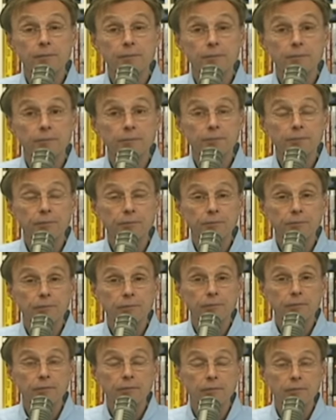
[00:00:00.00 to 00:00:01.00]

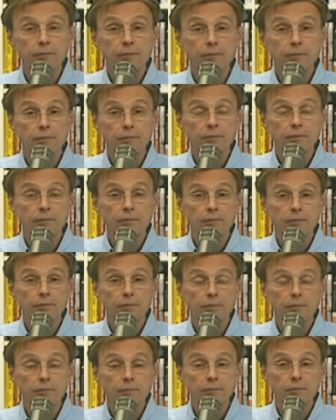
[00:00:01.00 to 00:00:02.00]

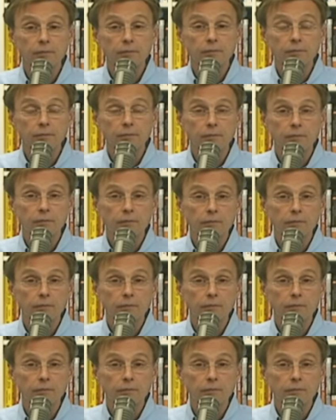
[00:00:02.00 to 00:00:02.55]
Nothing is said.